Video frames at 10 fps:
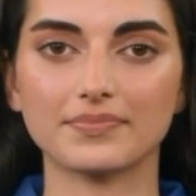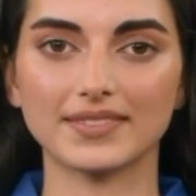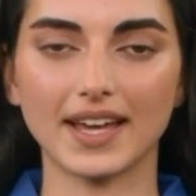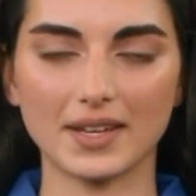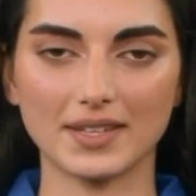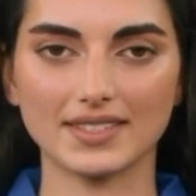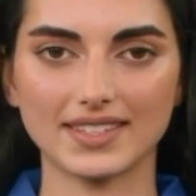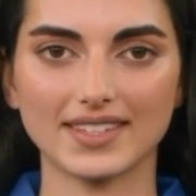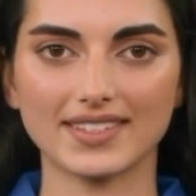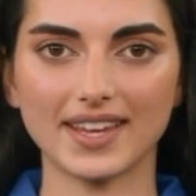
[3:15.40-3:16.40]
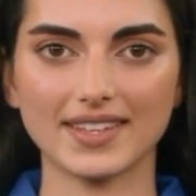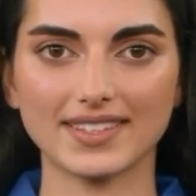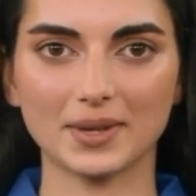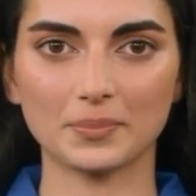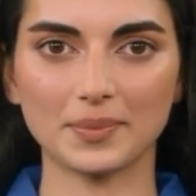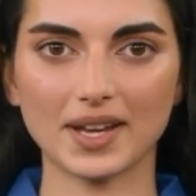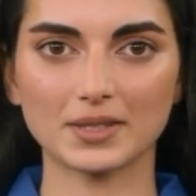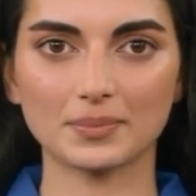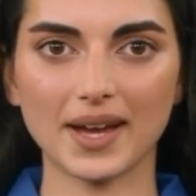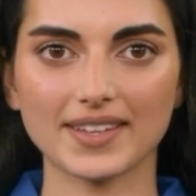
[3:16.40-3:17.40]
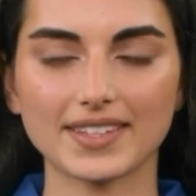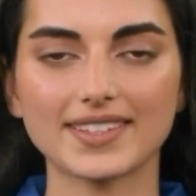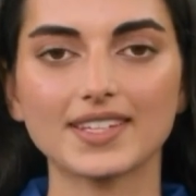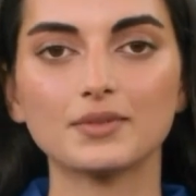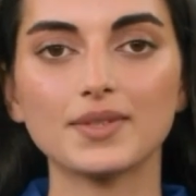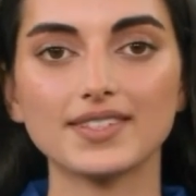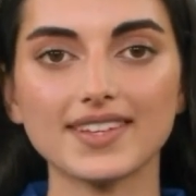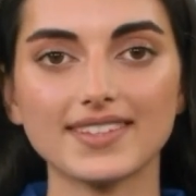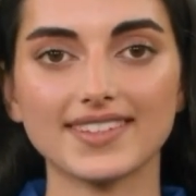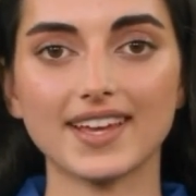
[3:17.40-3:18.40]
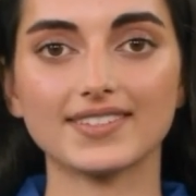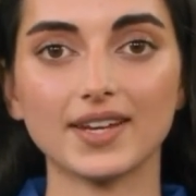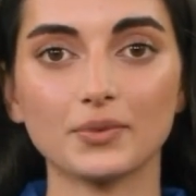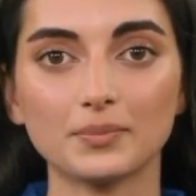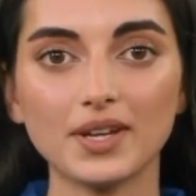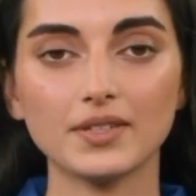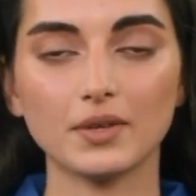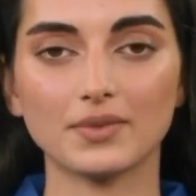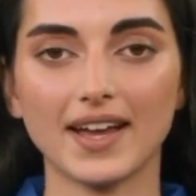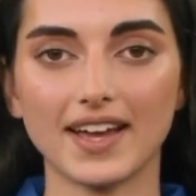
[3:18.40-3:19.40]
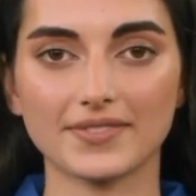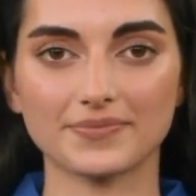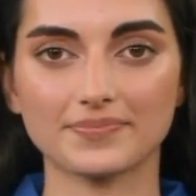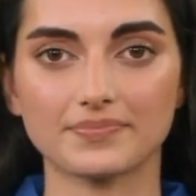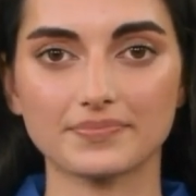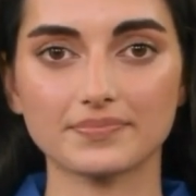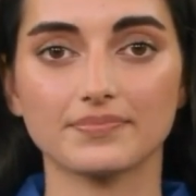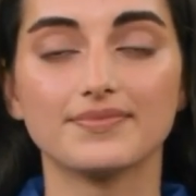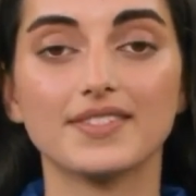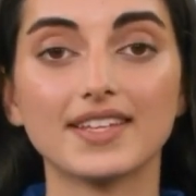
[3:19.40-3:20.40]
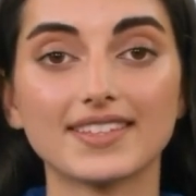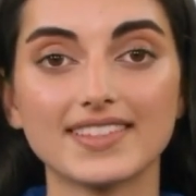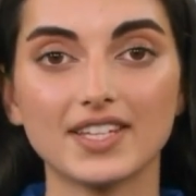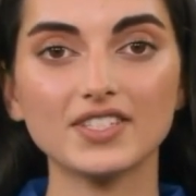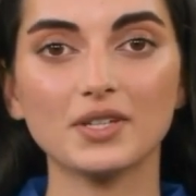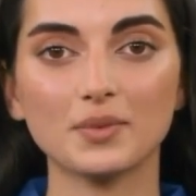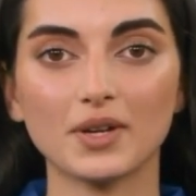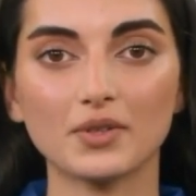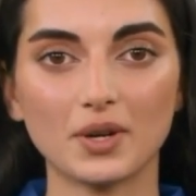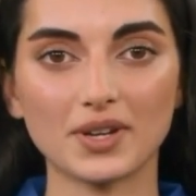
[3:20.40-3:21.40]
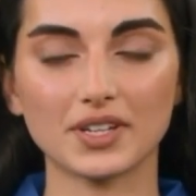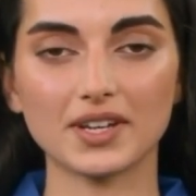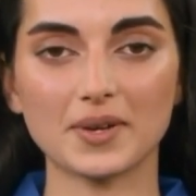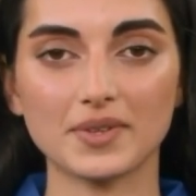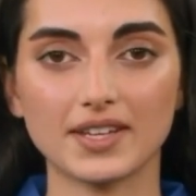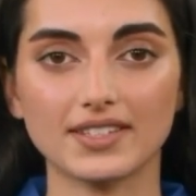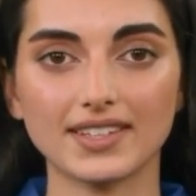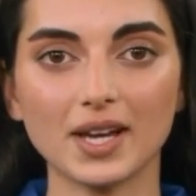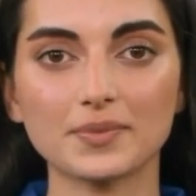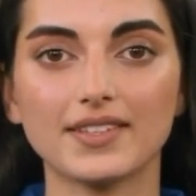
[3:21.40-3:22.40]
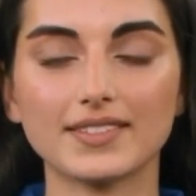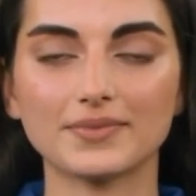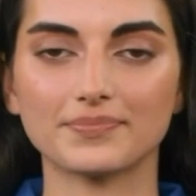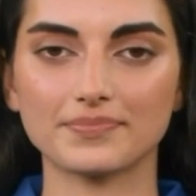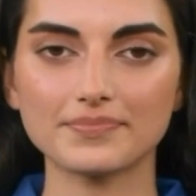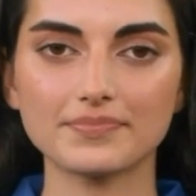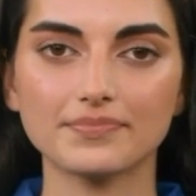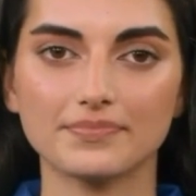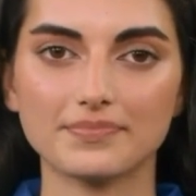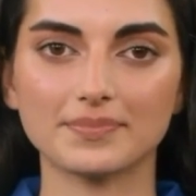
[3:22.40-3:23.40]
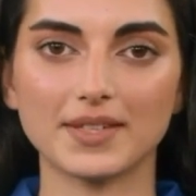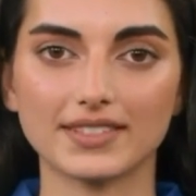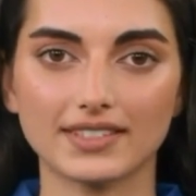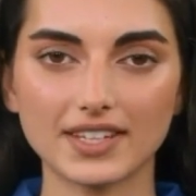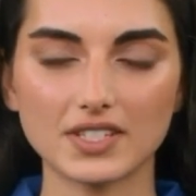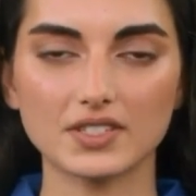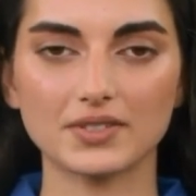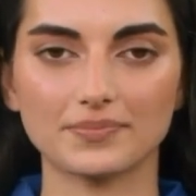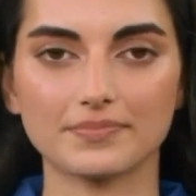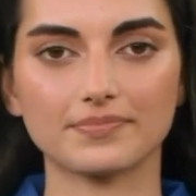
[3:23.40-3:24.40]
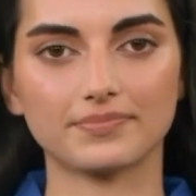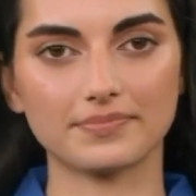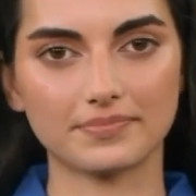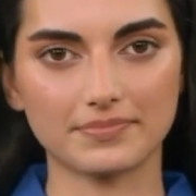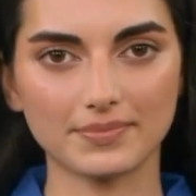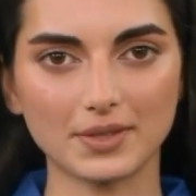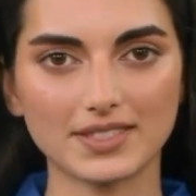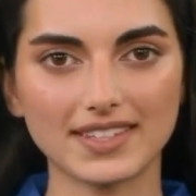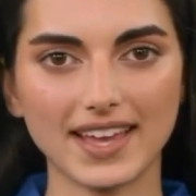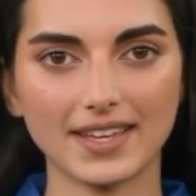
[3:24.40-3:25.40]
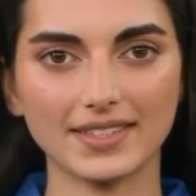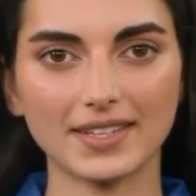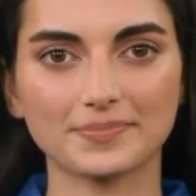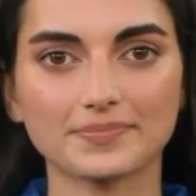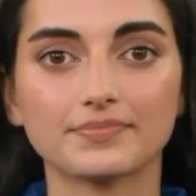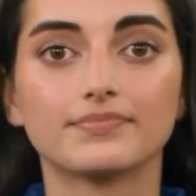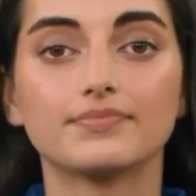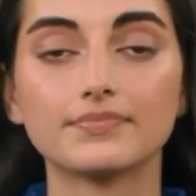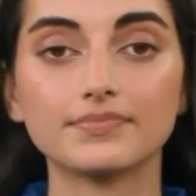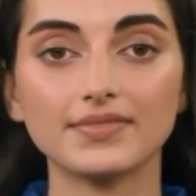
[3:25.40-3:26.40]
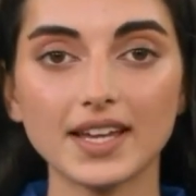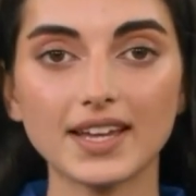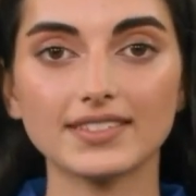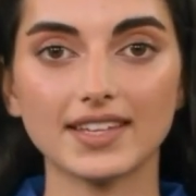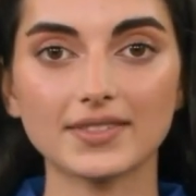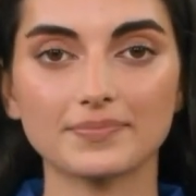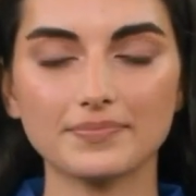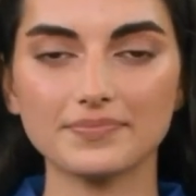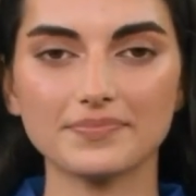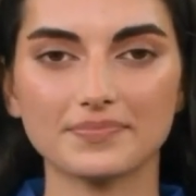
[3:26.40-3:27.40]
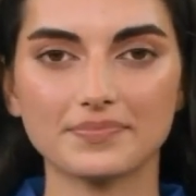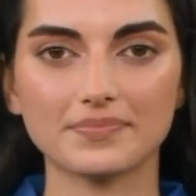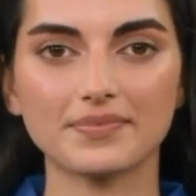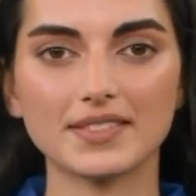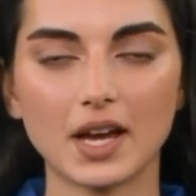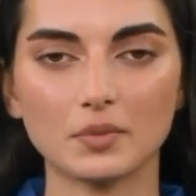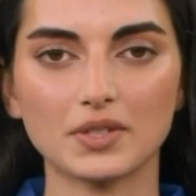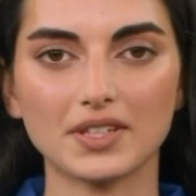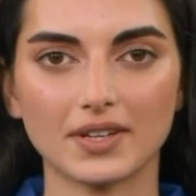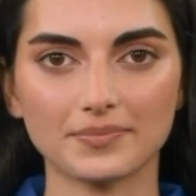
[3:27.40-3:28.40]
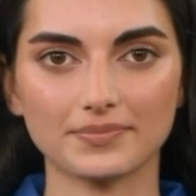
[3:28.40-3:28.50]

Now let's discuss some best practices for success on Bigo Live. For this section, we are going to cover these topics: presentation, personality, content, networking,